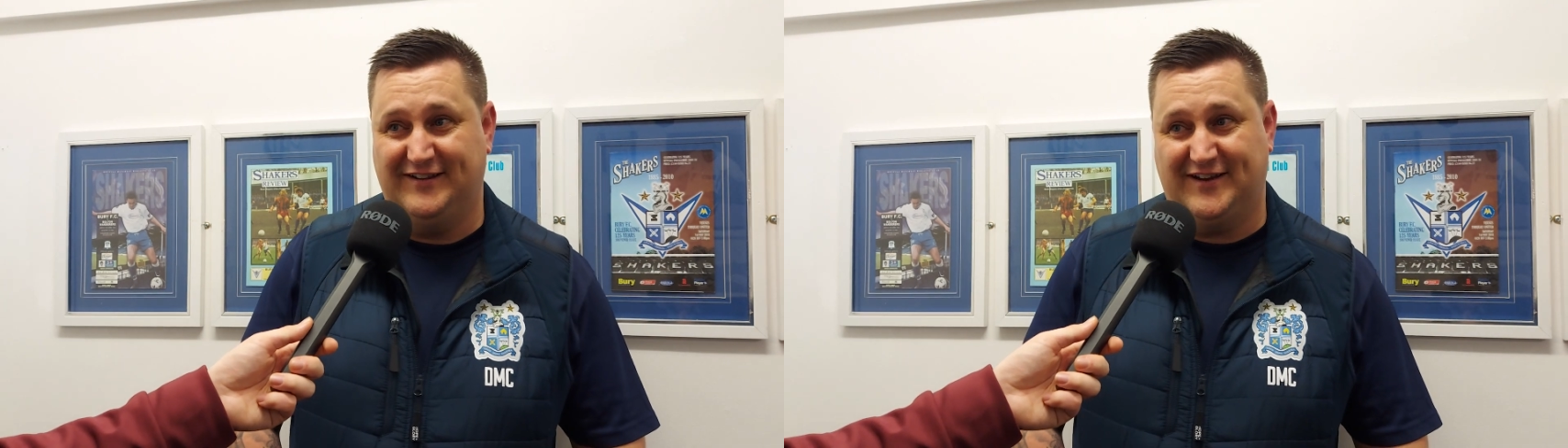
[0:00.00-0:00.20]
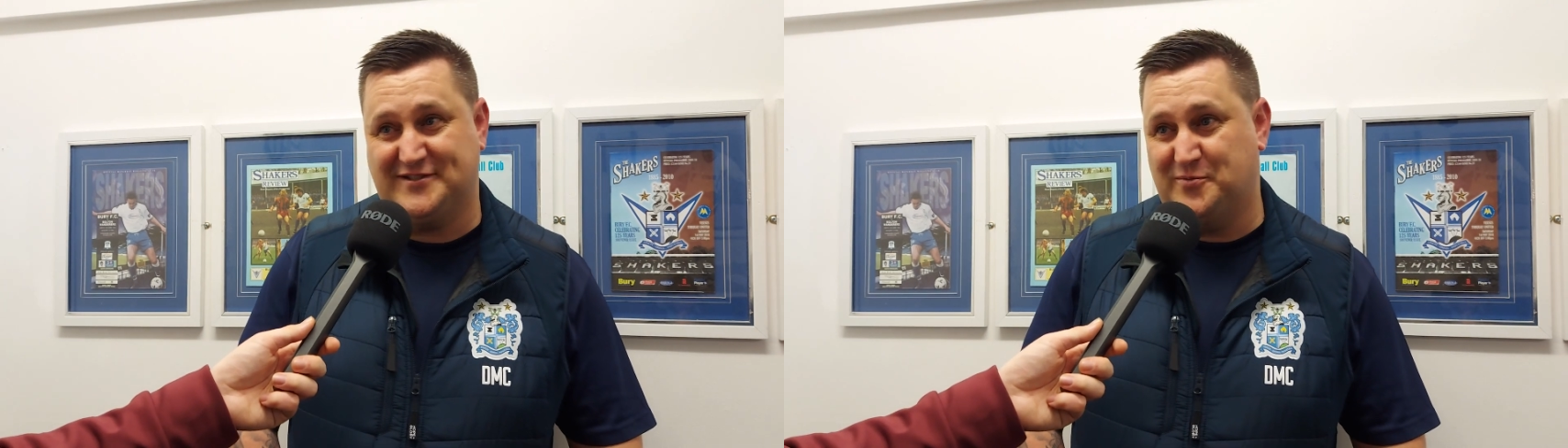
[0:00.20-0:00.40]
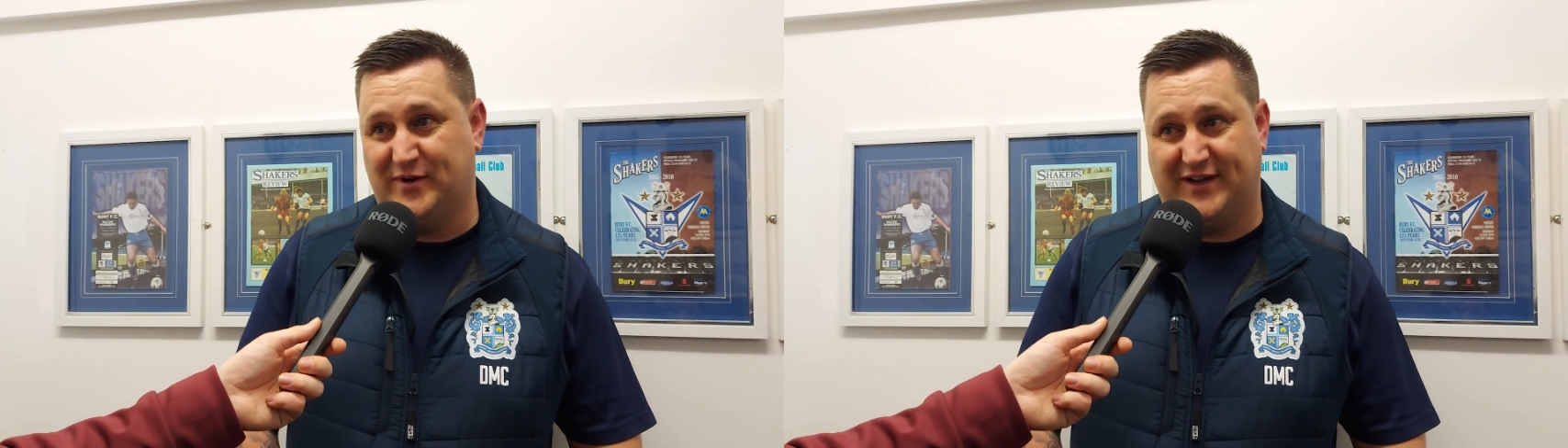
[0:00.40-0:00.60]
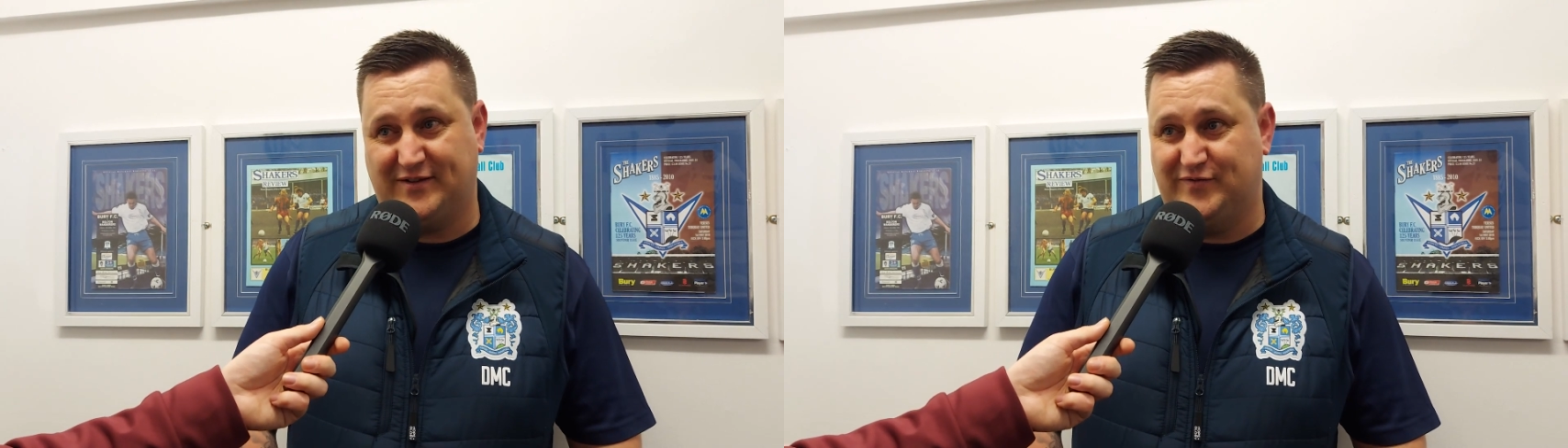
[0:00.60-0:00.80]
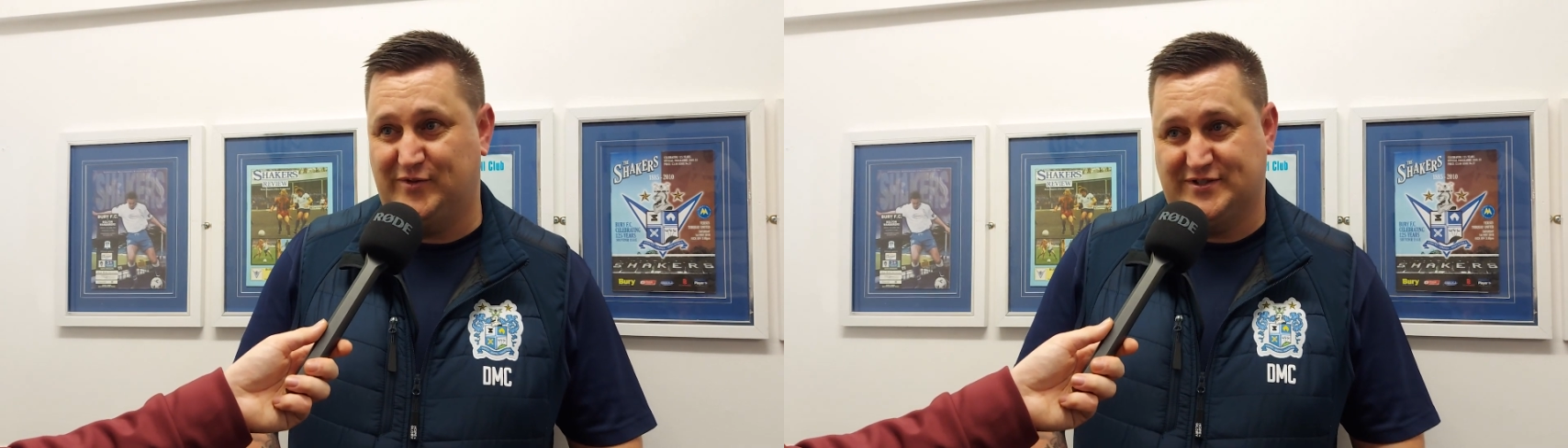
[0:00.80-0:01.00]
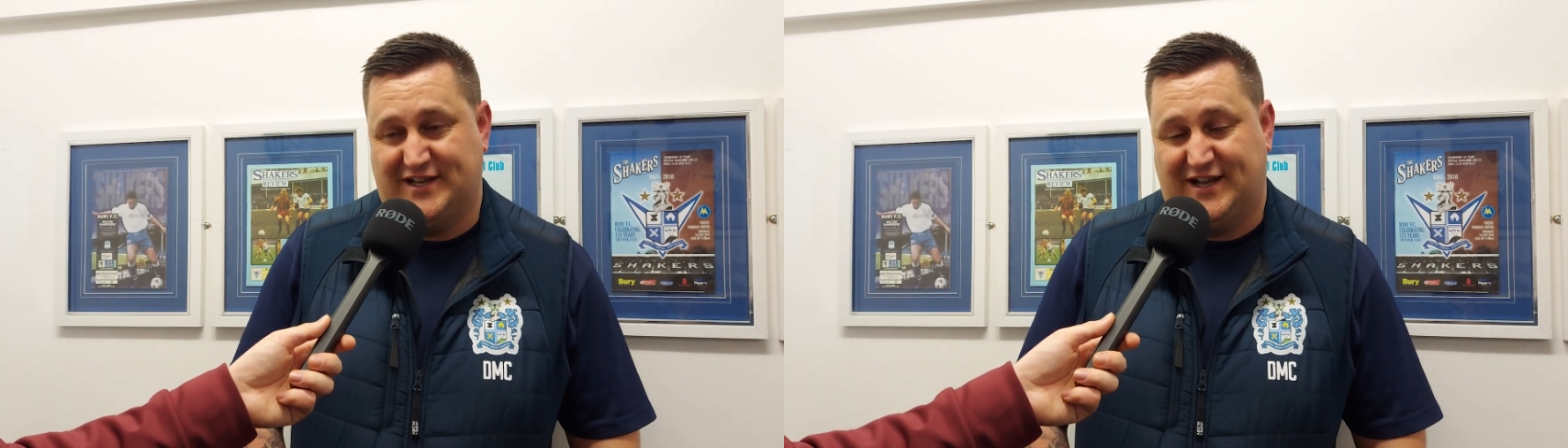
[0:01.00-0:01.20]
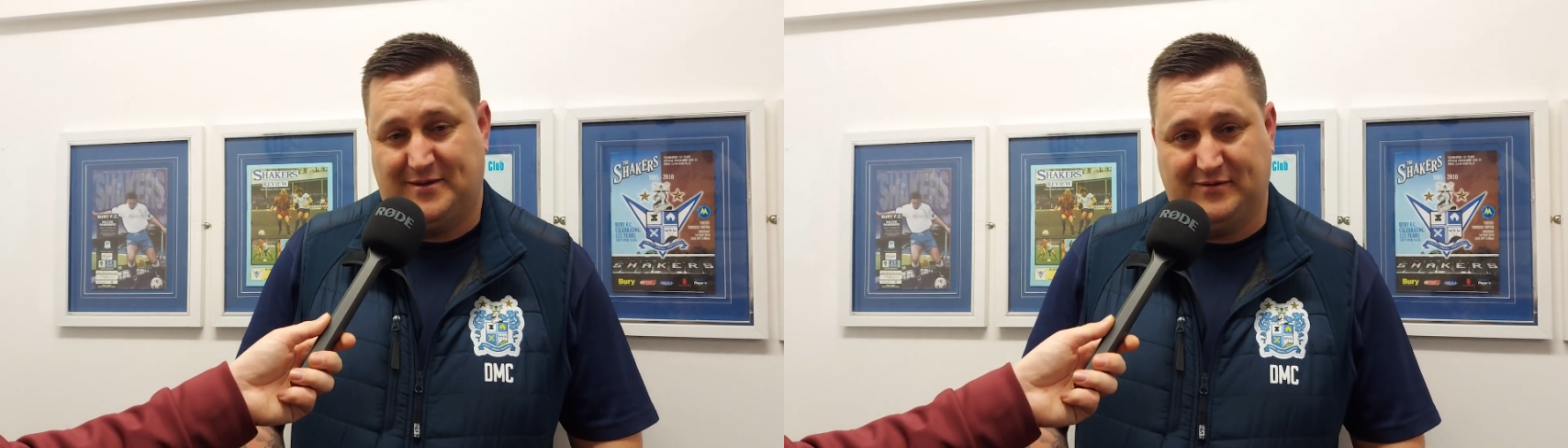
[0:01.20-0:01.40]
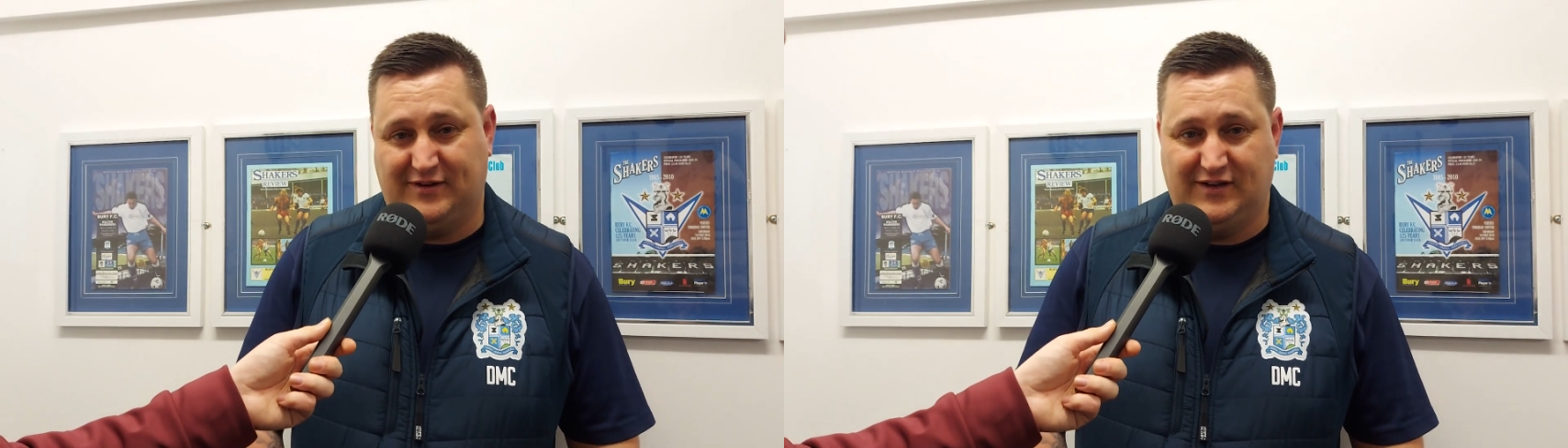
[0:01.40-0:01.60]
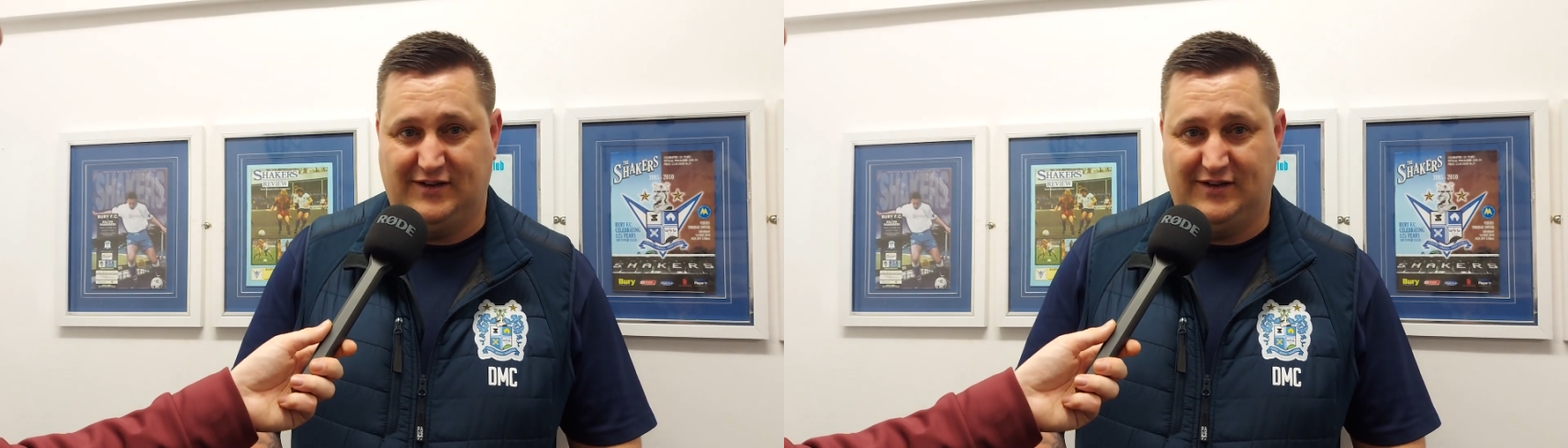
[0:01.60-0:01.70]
Lads are working full time and